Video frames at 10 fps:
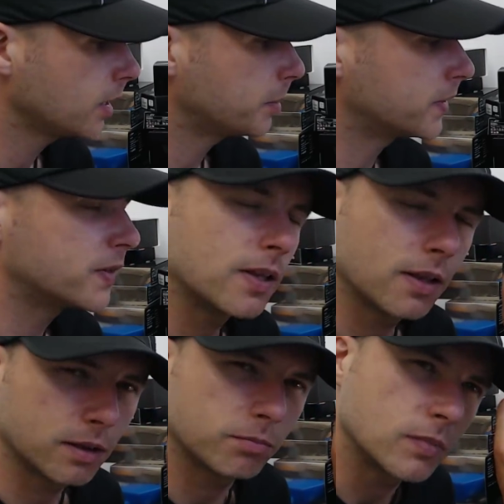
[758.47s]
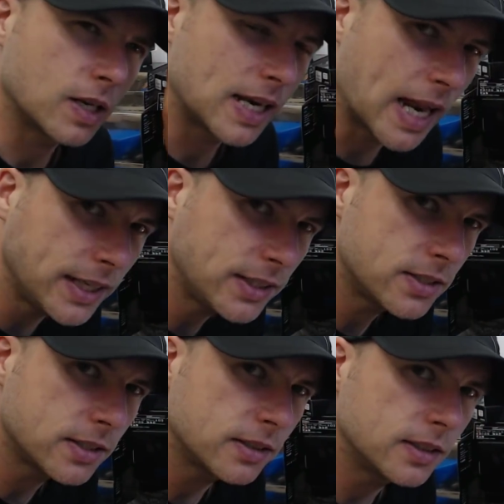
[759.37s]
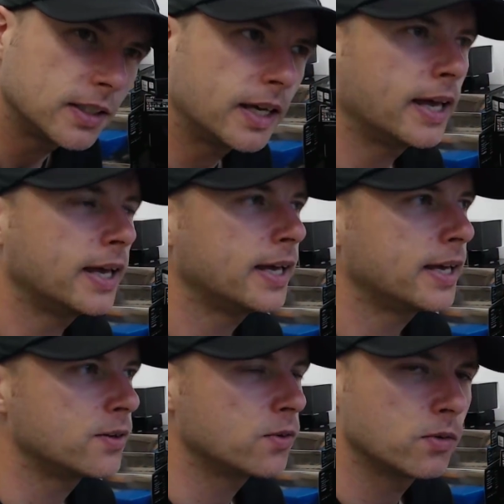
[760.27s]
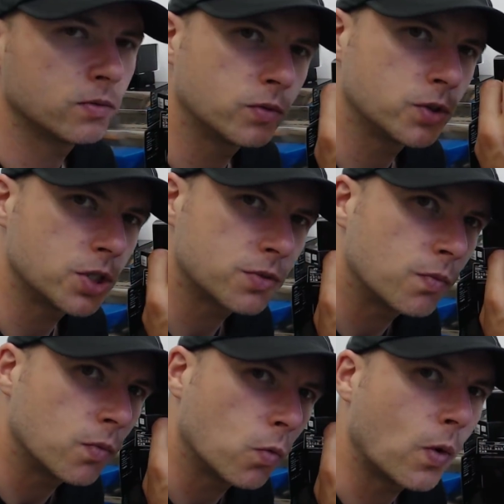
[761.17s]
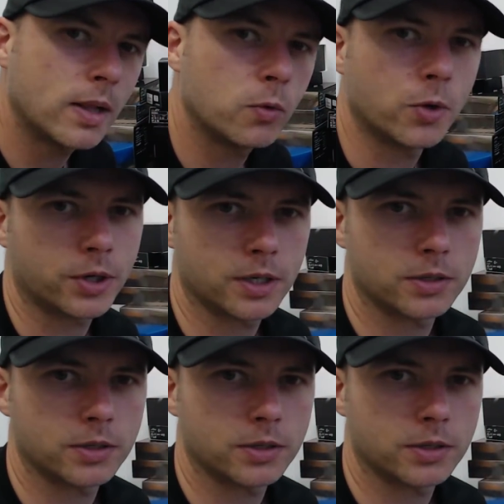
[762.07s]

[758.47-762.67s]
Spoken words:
but light and just well working.